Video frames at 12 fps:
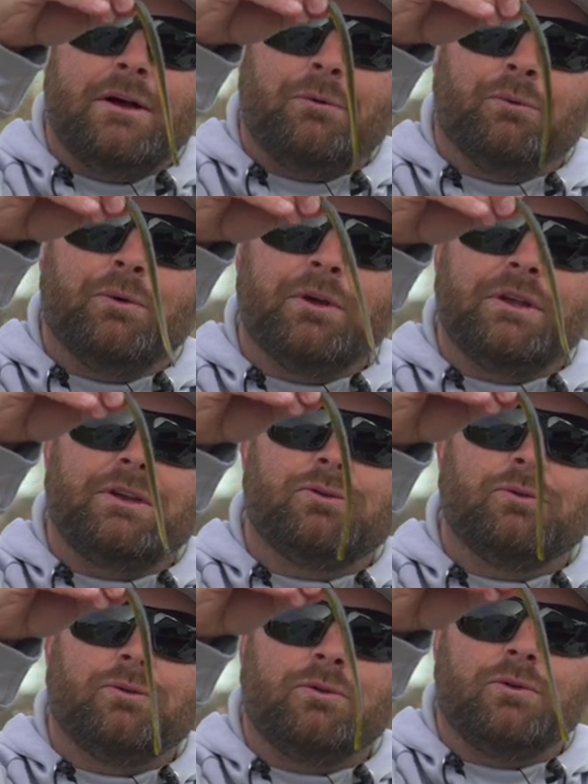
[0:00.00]
really
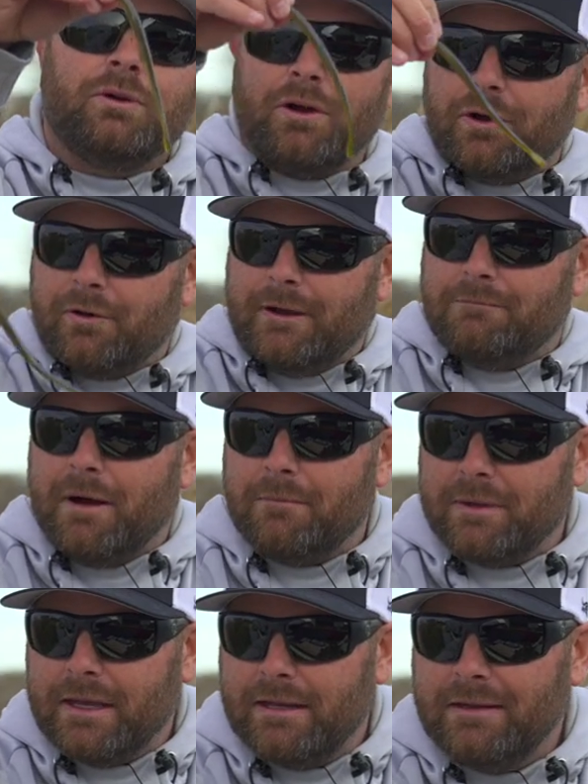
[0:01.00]
cool green
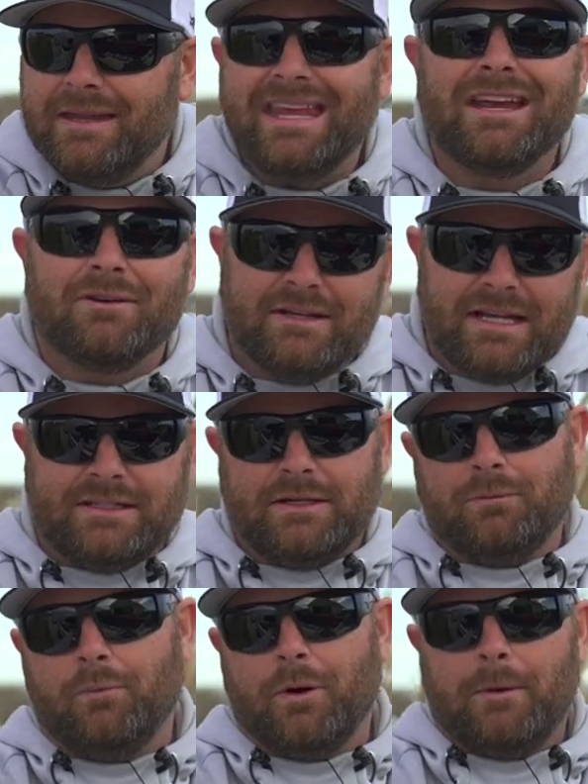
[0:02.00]
pumpkin,
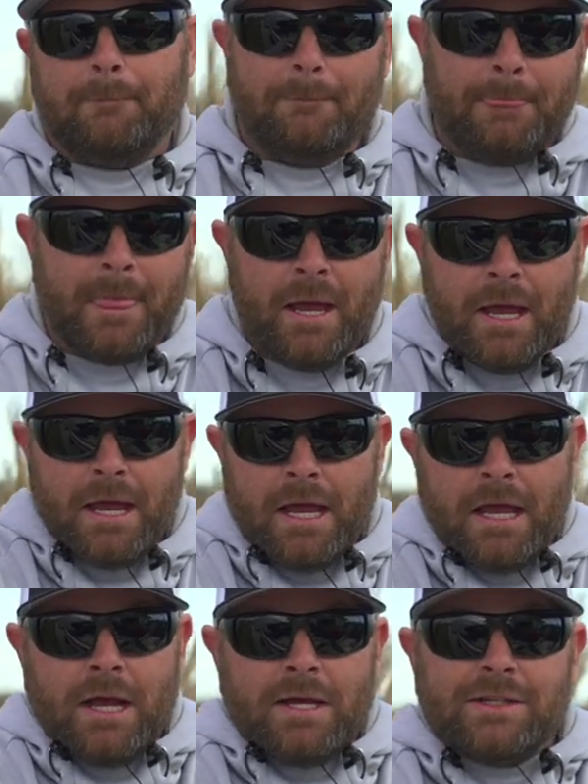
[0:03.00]
iridescent worm.
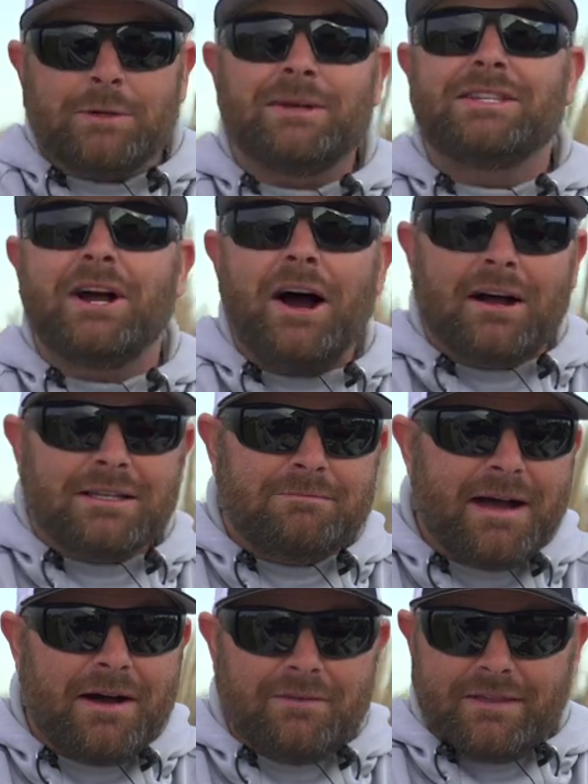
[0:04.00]
So we talked
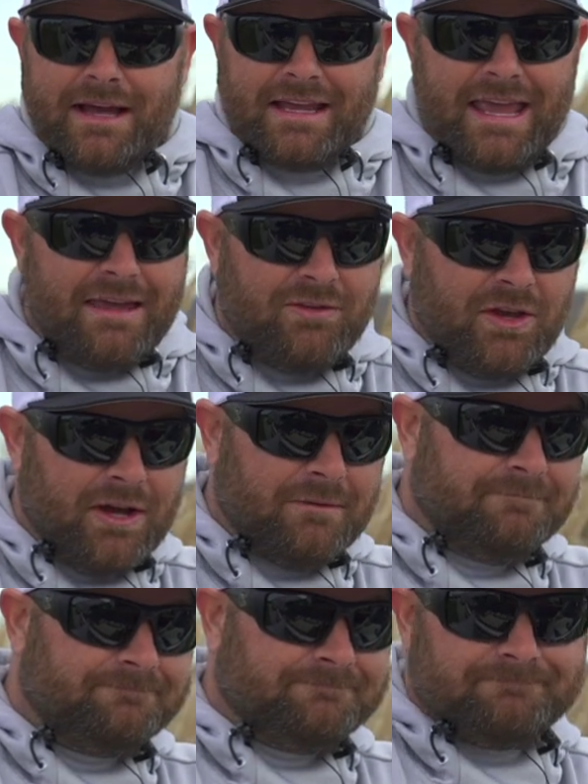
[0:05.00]
about, I gave you,
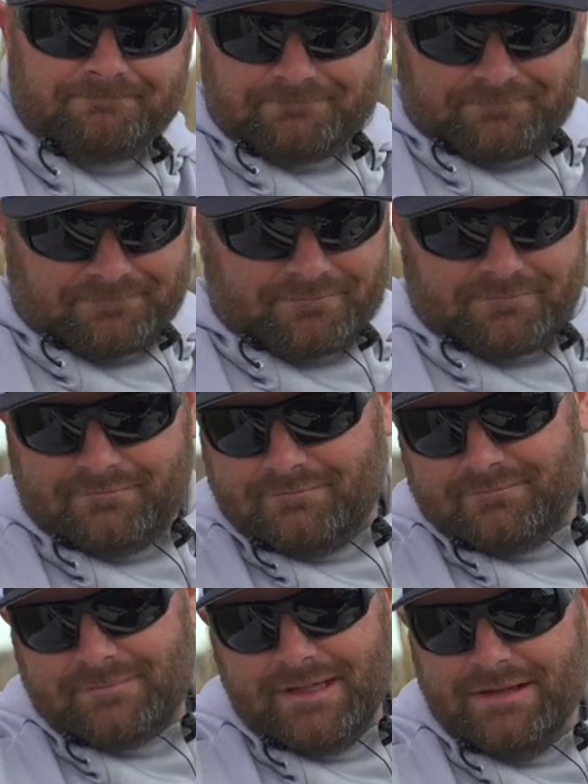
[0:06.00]

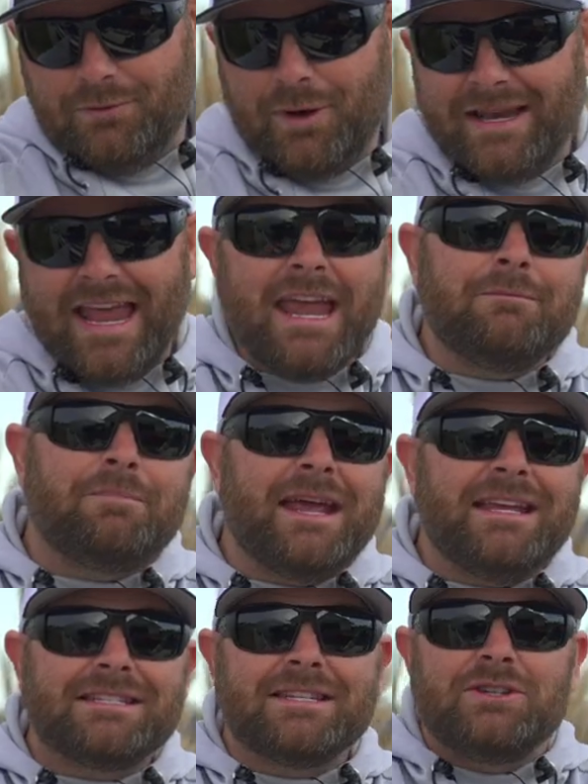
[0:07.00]
what, eight
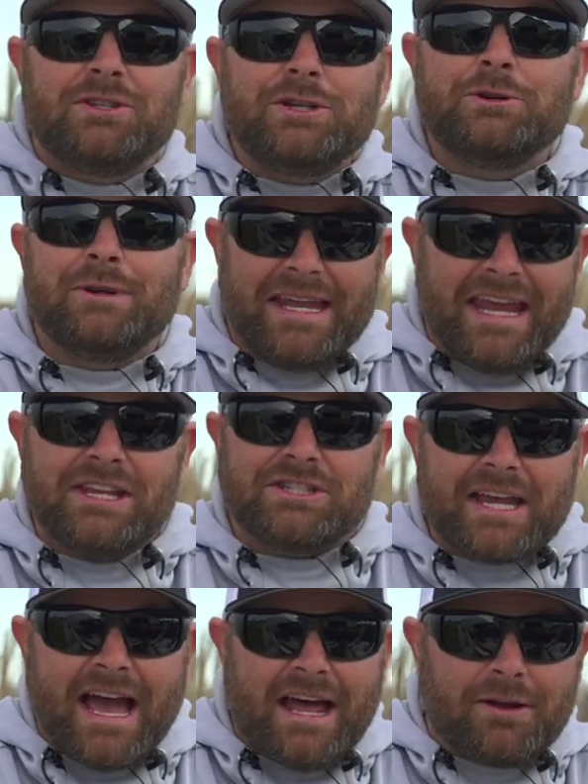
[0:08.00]
baits, two in each
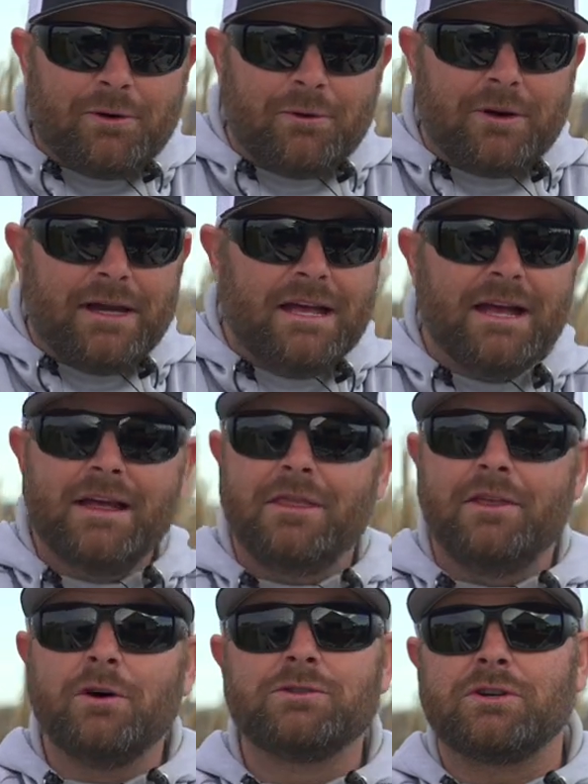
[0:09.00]
category.
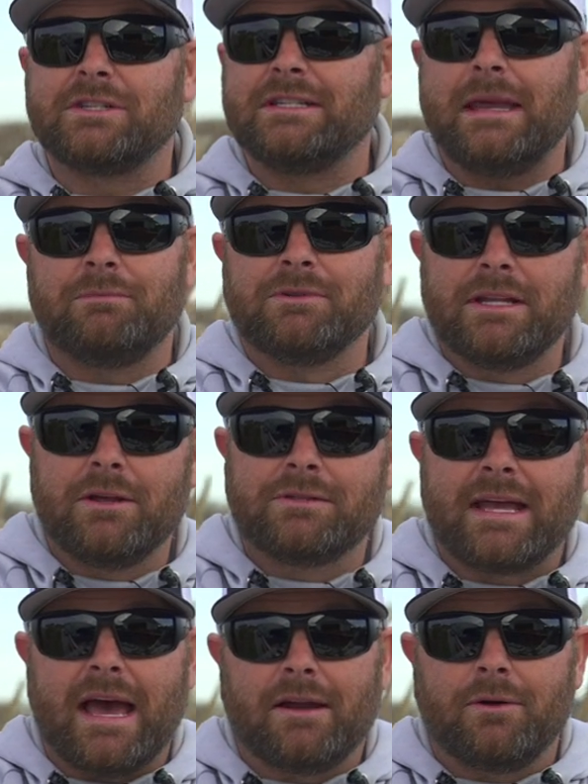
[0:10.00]
Those are staples in those
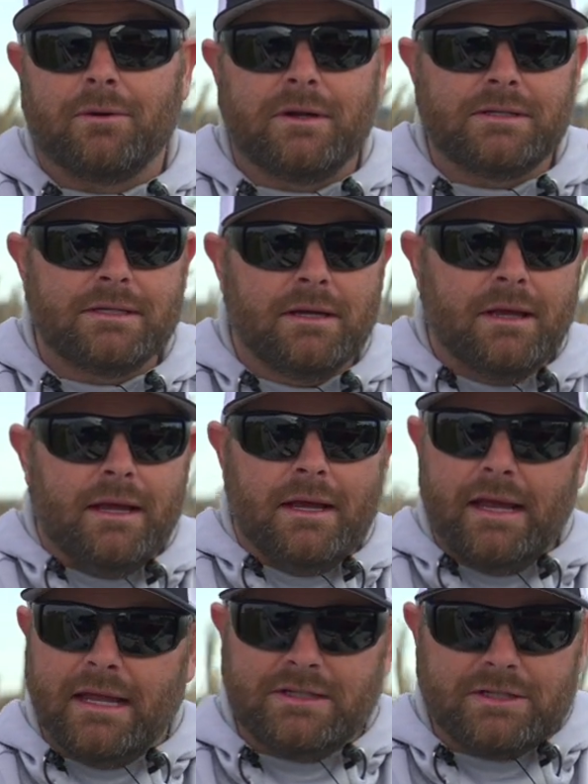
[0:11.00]
categories.
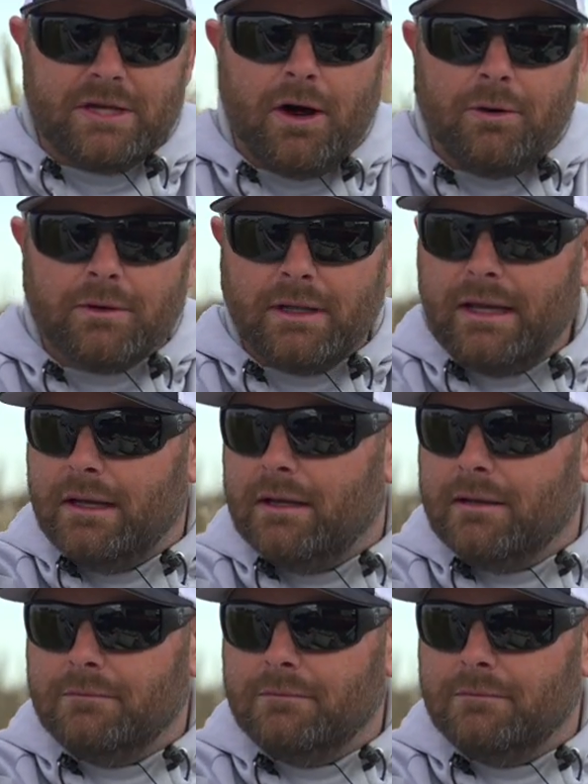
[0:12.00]
It's totally